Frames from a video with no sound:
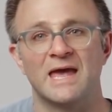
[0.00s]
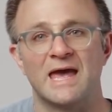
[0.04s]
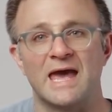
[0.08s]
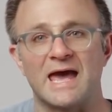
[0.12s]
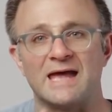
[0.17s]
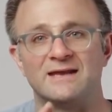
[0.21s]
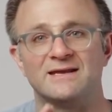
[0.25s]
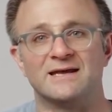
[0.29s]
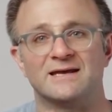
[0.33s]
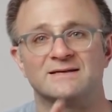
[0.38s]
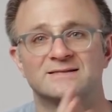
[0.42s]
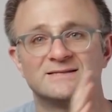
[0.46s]

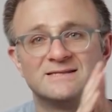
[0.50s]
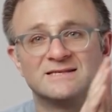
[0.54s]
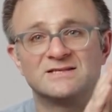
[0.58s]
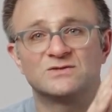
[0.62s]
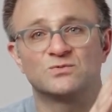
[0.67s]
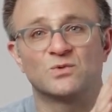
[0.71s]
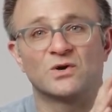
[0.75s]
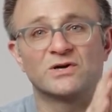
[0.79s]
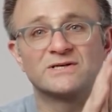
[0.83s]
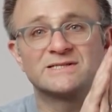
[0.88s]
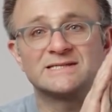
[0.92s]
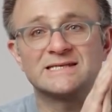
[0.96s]
And yes,
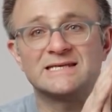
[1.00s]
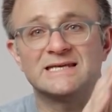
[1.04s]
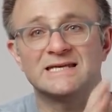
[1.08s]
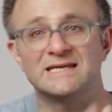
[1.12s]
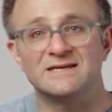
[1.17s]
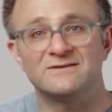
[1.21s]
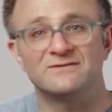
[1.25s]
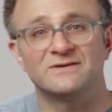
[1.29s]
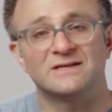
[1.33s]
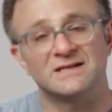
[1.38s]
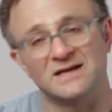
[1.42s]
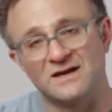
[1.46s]
this works
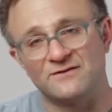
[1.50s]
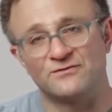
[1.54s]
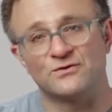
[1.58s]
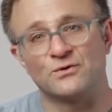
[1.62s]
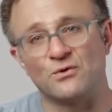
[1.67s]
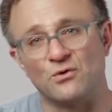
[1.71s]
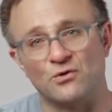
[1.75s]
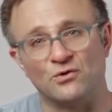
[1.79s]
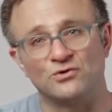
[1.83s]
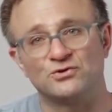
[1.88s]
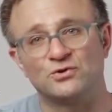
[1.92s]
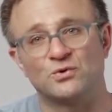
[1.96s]
even if
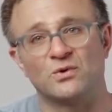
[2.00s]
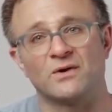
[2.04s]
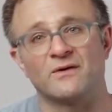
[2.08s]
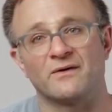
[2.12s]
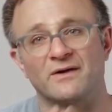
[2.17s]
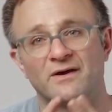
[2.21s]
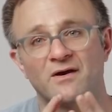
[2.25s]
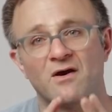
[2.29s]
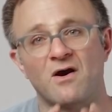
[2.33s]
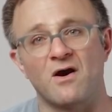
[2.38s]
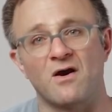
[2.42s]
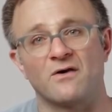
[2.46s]
your old
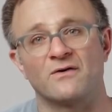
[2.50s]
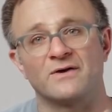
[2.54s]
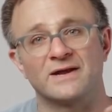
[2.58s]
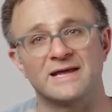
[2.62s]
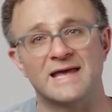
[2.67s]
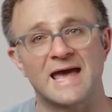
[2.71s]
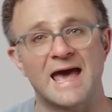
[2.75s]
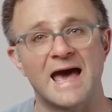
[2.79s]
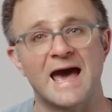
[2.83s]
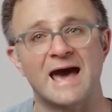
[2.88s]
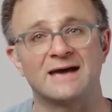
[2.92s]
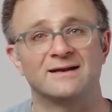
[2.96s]
query
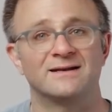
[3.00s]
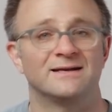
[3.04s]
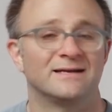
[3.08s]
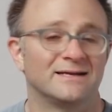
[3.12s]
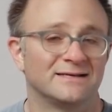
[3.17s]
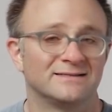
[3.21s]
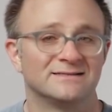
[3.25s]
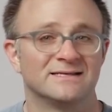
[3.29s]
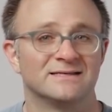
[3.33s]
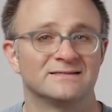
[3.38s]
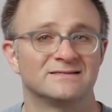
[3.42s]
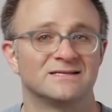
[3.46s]
already had an
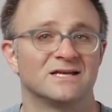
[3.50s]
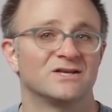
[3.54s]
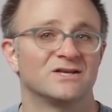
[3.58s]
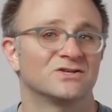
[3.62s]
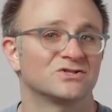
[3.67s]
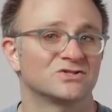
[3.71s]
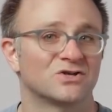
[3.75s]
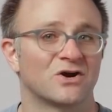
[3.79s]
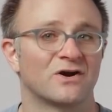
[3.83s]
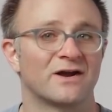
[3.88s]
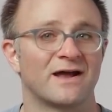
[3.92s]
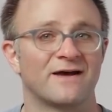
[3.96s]
existing
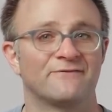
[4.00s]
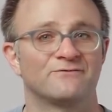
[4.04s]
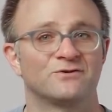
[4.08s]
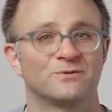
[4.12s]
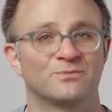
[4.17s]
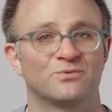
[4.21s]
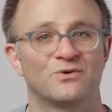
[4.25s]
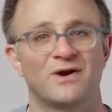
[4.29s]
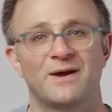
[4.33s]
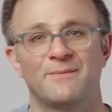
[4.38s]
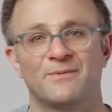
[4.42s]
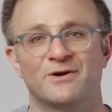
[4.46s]
start after
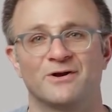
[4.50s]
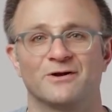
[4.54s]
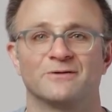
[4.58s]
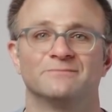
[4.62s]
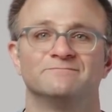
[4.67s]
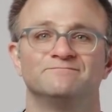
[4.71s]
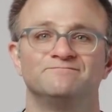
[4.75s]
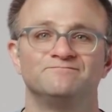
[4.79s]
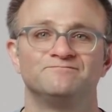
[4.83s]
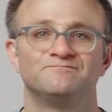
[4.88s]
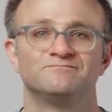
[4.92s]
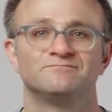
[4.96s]
parameter.
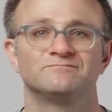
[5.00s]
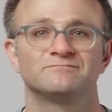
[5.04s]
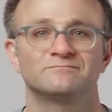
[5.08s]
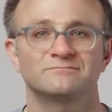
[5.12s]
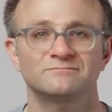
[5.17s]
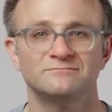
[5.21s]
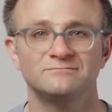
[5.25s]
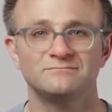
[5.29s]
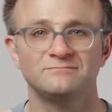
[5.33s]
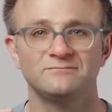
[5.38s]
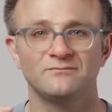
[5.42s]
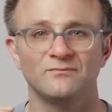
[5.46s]

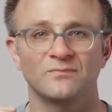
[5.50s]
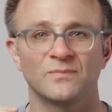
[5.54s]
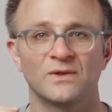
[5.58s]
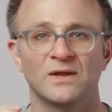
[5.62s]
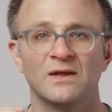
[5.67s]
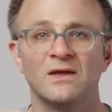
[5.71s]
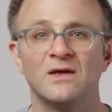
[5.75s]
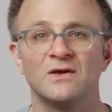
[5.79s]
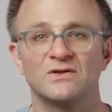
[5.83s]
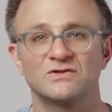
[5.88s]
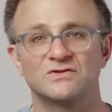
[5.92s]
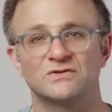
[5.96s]

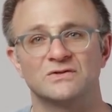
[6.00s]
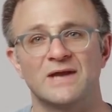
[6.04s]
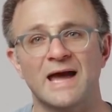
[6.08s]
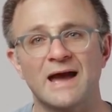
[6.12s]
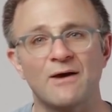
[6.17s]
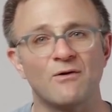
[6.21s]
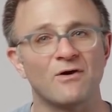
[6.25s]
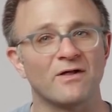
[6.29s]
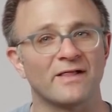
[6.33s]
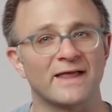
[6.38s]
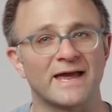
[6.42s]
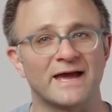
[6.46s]
So
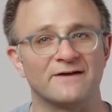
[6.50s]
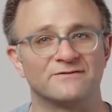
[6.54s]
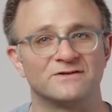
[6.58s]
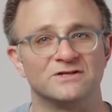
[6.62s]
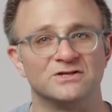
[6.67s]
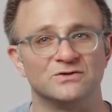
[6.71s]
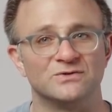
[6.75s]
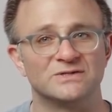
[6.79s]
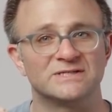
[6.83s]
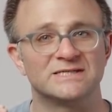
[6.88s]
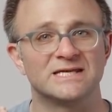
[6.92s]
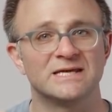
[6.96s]
now all I have to
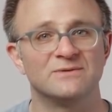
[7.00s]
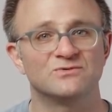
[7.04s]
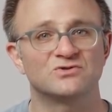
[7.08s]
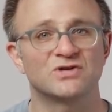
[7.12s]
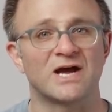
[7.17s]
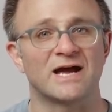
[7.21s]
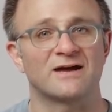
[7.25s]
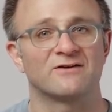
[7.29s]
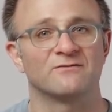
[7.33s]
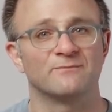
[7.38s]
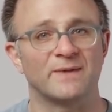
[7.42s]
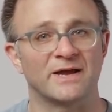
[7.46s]
do is keep
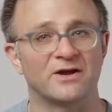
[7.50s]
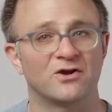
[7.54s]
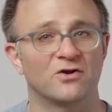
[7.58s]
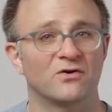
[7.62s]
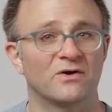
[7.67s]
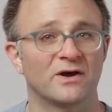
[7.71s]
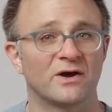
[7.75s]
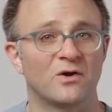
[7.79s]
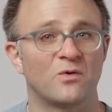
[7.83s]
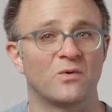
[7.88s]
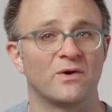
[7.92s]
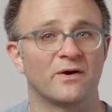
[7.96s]
track of my
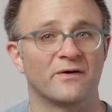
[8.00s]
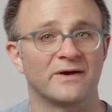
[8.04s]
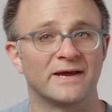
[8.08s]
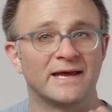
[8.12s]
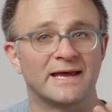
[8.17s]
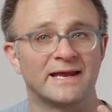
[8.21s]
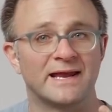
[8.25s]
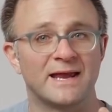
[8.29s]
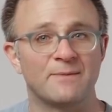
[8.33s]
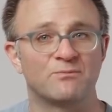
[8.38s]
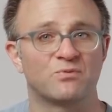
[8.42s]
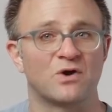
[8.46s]
current query
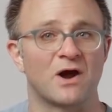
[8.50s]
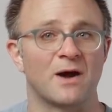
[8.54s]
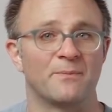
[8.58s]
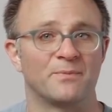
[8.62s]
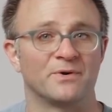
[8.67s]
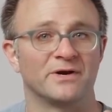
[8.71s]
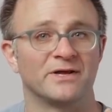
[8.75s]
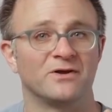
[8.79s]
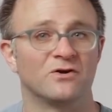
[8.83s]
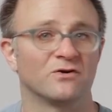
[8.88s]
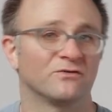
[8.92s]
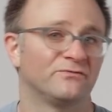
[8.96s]
in a
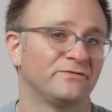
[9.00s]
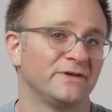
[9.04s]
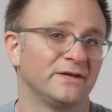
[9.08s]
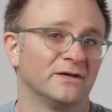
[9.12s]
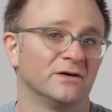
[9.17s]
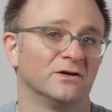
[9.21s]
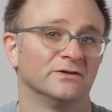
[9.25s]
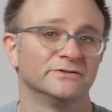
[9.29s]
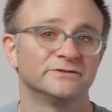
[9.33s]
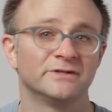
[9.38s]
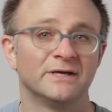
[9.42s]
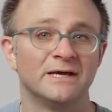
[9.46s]
property or
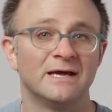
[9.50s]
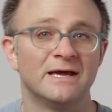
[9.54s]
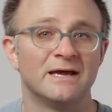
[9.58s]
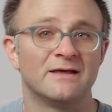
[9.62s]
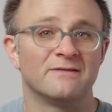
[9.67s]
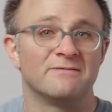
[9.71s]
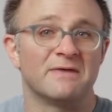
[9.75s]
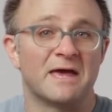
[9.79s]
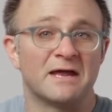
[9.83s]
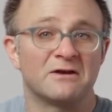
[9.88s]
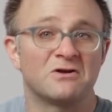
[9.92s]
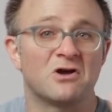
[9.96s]
field,
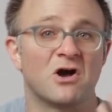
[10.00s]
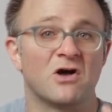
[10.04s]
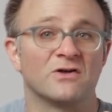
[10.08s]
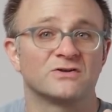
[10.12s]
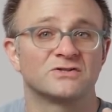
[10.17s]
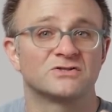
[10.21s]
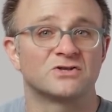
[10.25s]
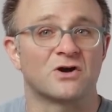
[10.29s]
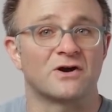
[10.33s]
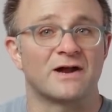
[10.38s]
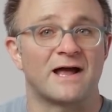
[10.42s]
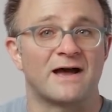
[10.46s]
then call
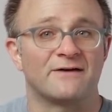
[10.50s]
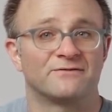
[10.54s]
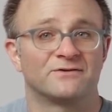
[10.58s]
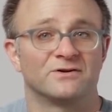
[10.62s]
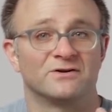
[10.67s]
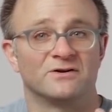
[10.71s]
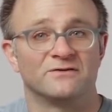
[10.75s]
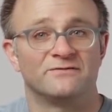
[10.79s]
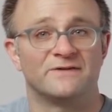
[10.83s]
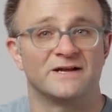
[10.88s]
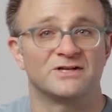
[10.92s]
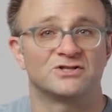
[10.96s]
start
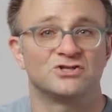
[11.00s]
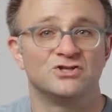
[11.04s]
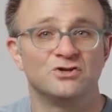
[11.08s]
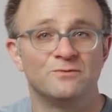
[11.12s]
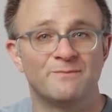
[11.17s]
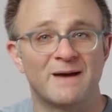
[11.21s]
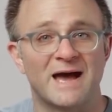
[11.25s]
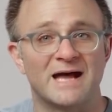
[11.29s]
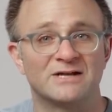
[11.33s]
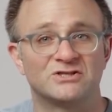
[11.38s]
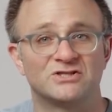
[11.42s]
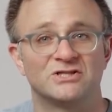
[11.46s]
after to fetch new
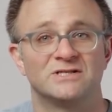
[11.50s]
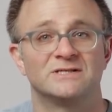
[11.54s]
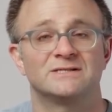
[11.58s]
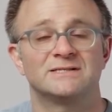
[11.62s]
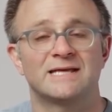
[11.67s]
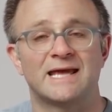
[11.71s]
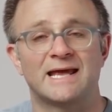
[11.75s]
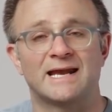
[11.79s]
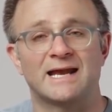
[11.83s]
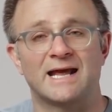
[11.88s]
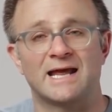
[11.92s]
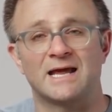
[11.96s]
batches,
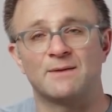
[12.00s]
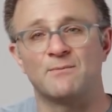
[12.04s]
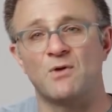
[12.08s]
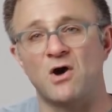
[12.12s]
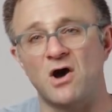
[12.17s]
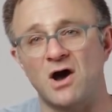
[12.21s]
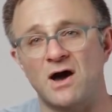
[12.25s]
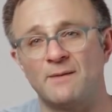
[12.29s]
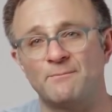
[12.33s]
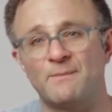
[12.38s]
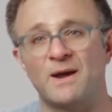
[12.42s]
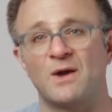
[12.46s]
and I am
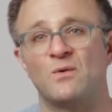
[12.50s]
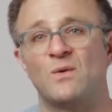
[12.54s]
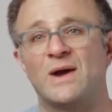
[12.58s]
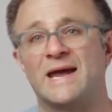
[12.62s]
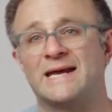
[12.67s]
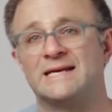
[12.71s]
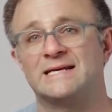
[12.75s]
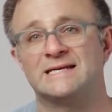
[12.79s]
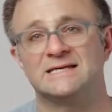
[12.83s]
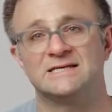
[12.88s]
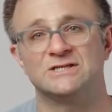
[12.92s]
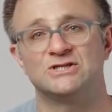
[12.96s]
on my
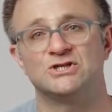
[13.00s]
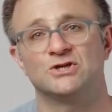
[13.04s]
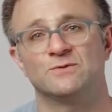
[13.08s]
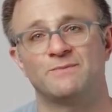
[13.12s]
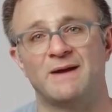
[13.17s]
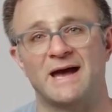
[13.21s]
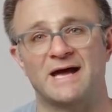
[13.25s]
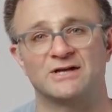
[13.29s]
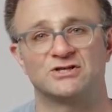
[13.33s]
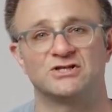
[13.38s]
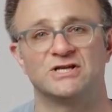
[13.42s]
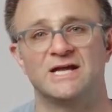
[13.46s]
way to easier
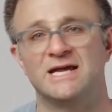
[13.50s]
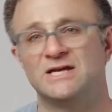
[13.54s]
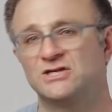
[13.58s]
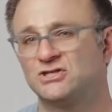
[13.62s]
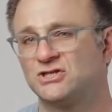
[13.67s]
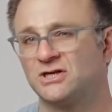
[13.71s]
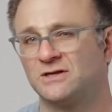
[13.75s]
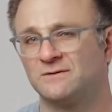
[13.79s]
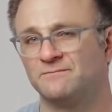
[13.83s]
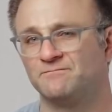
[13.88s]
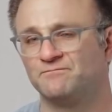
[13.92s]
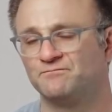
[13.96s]

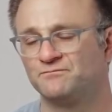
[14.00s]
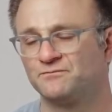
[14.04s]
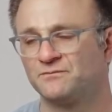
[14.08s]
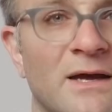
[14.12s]
pagination.